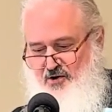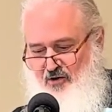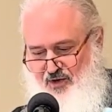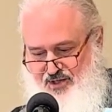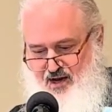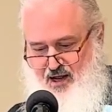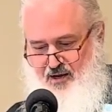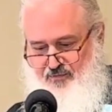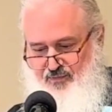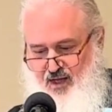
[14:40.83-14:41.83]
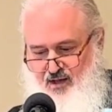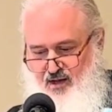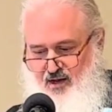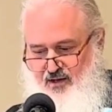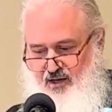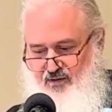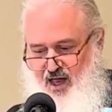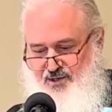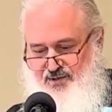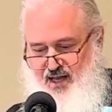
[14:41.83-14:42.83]
they're all the same.
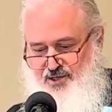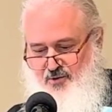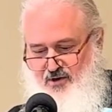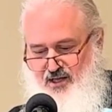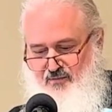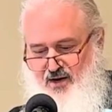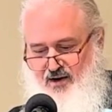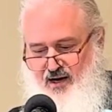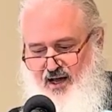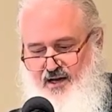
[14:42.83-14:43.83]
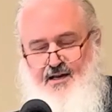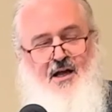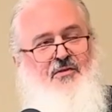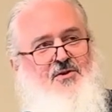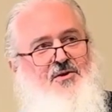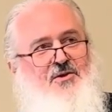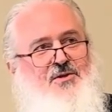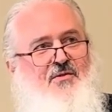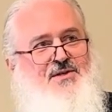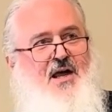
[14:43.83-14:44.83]
That's, that's sort of the American idea. And there's
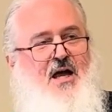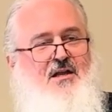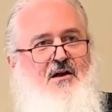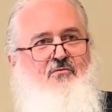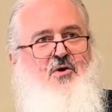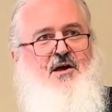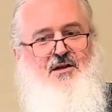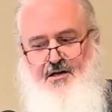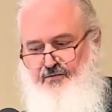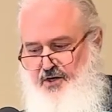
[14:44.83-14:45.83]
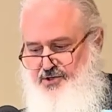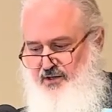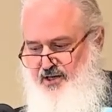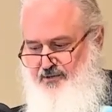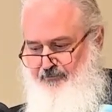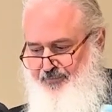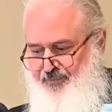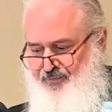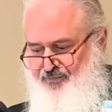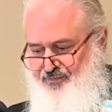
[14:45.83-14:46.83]
also this idea of rugged individualism.
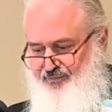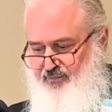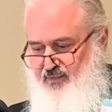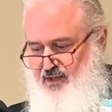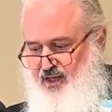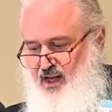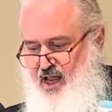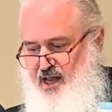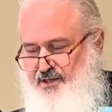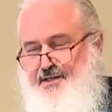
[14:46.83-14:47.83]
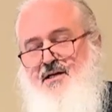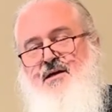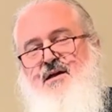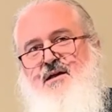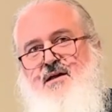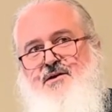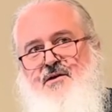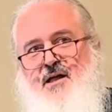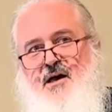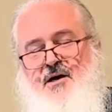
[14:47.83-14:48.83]
And
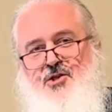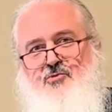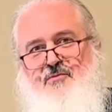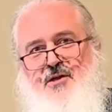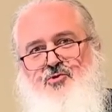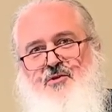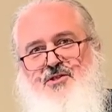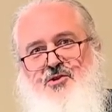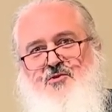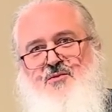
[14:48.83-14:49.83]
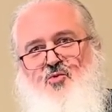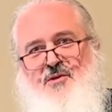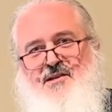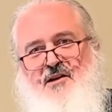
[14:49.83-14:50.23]
uh, you, you, to use a more